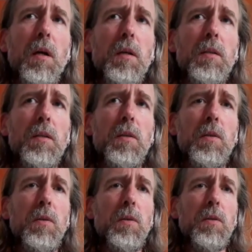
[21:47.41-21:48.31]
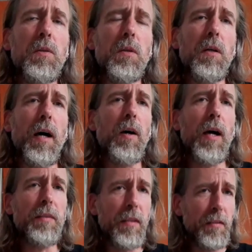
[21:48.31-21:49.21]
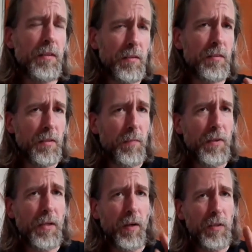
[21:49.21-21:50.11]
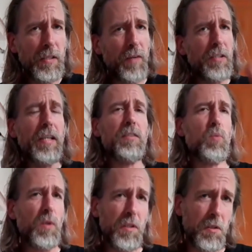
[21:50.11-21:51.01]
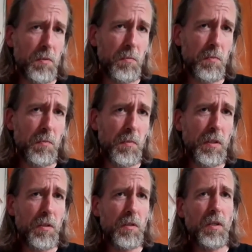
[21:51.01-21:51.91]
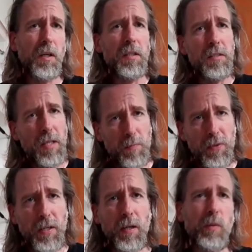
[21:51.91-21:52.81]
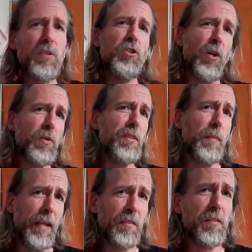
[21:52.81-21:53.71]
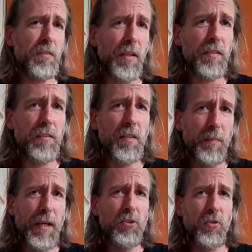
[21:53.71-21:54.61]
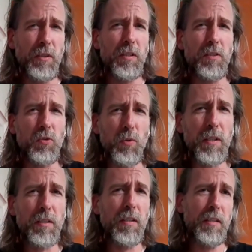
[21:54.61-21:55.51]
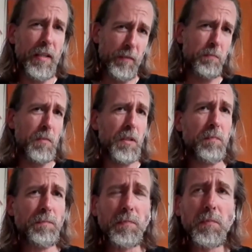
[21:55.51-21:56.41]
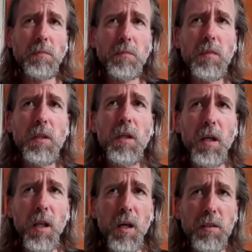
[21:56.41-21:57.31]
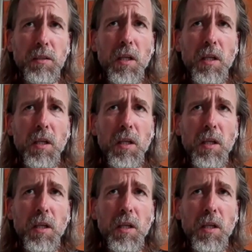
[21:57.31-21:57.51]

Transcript: This is something I will cover next week in depth, and I will show some exercises I'm actually doing that help me a lot.